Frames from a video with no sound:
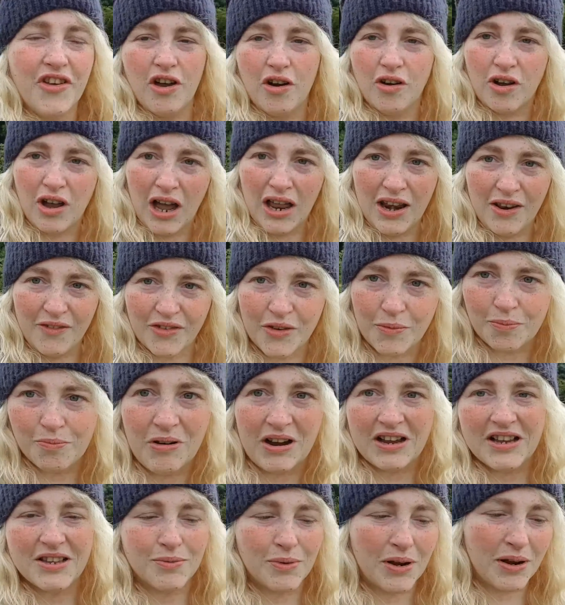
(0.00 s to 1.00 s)
kind of
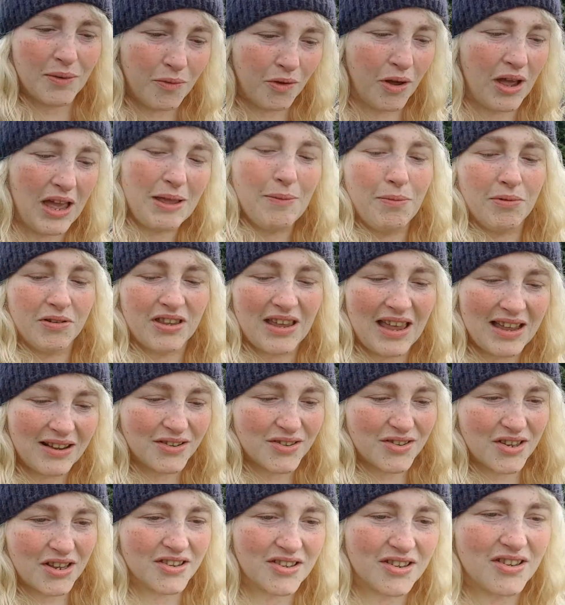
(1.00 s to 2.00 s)
depressed when I'm not able to
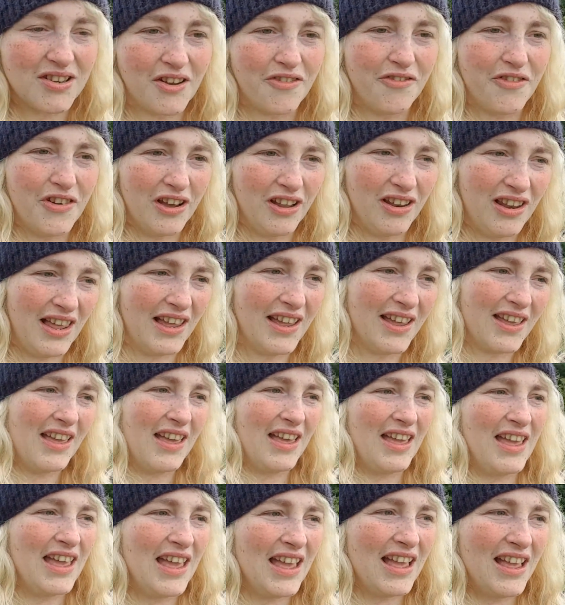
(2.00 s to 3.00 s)
exercise because I feel like
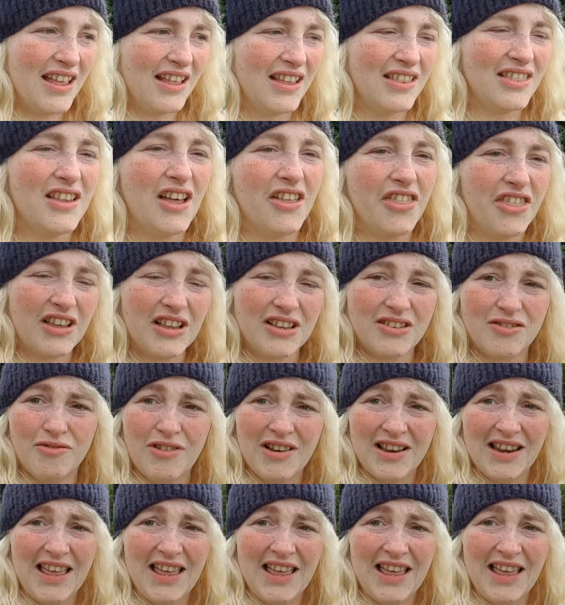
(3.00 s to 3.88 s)
nothing's really